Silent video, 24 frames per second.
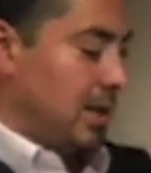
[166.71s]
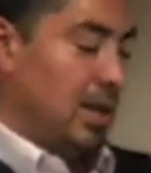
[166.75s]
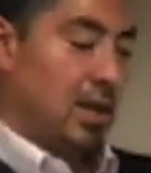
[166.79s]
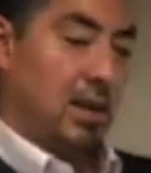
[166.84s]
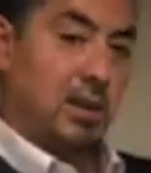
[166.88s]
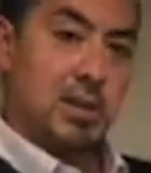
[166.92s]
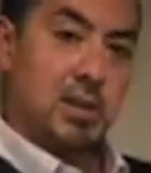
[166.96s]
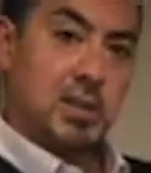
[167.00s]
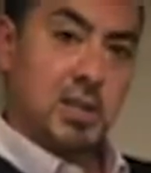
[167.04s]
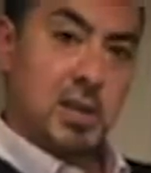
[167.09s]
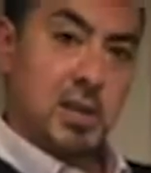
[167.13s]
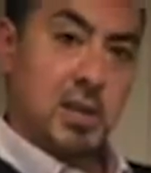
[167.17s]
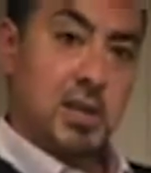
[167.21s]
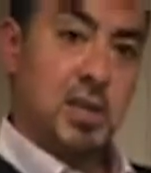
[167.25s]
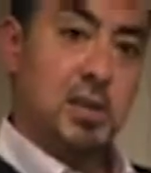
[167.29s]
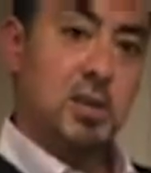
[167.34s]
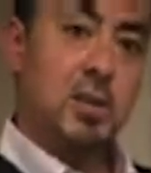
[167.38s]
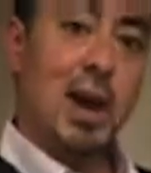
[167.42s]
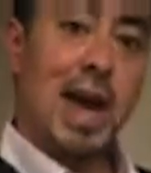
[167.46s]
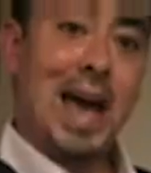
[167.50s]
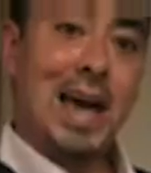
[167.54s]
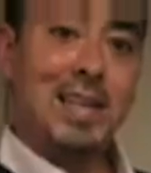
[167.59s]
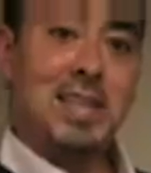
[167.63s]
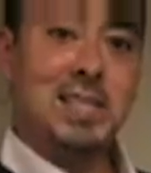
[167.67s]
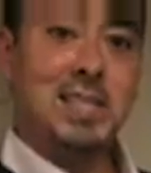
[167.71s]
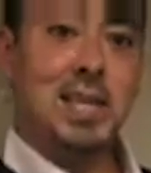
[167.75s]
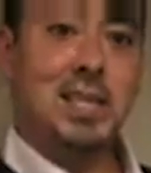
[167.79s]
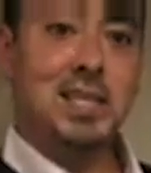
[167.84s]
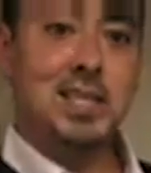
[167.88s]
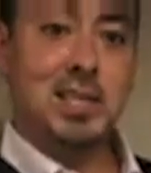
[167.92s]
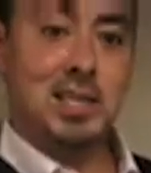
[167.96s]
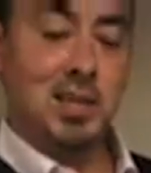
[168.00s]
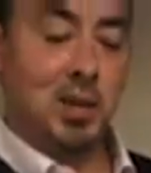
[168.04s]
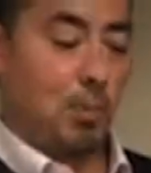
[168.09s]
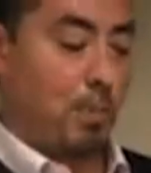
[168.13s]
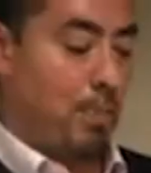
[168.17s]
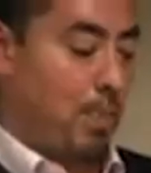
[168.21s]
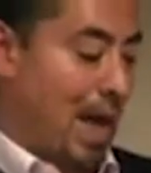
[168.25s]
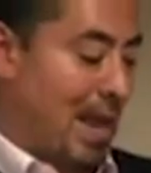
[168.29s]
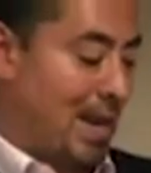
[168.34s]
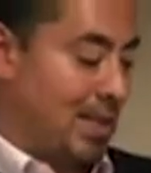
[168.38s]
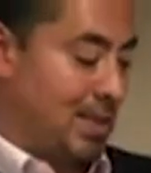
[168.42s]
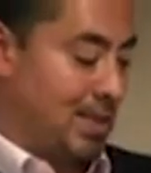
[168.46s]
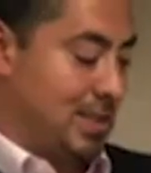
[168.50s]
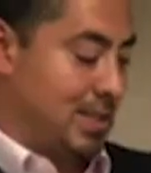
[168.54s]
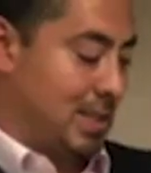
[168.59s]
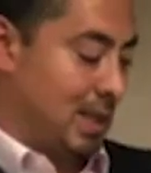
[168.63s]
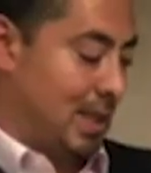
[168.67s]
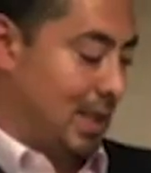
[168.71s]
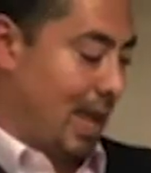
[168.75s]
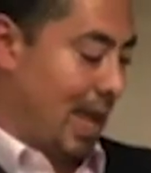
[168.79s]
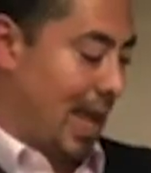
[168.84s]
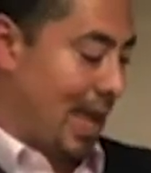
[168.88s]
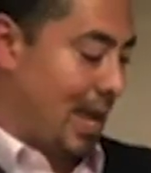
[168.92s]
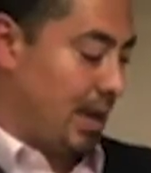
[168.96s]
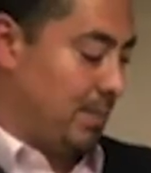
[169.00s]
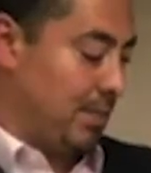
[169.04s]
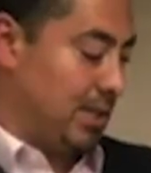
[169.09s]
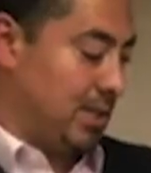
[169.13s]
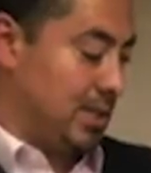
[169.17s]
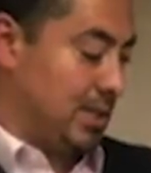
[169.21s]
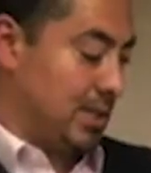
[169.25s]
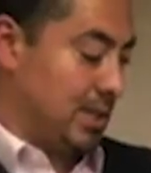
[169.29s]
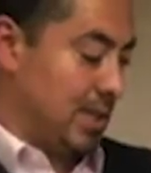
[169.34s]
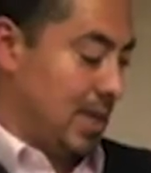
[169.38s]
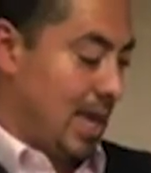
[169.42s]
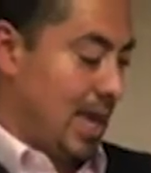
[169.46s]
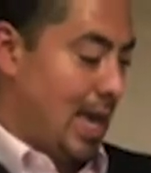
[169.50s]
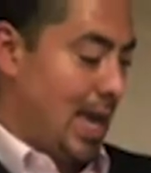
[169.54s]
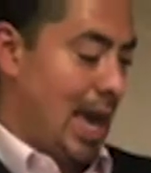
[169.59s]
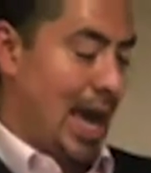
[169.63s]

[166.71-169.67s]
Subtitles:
you look at your accents, your balancing elements,